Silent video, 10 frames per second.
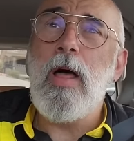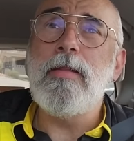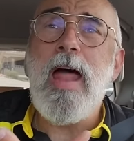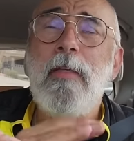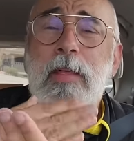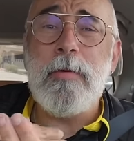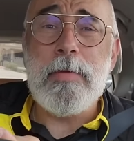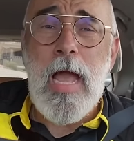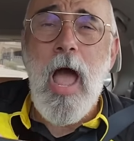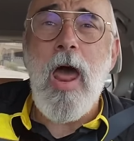well, not that
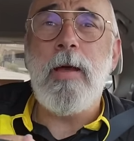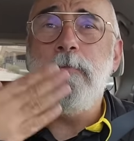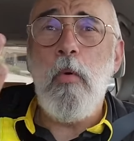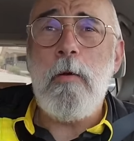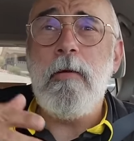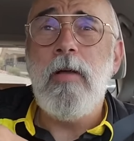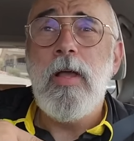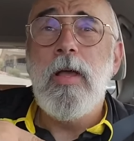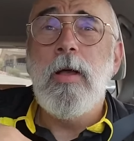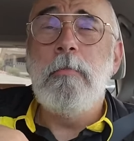I'm God, I'm
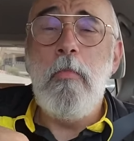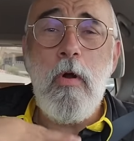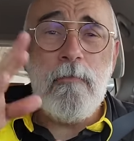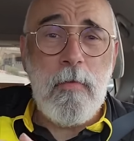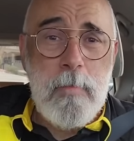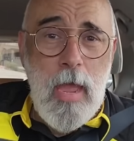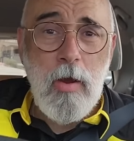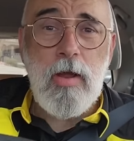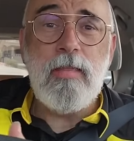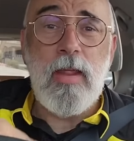more of a
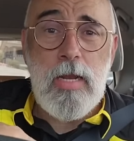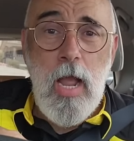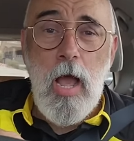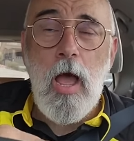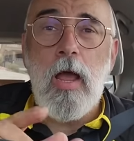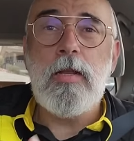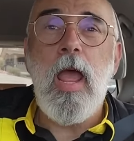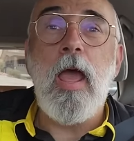Mary than God,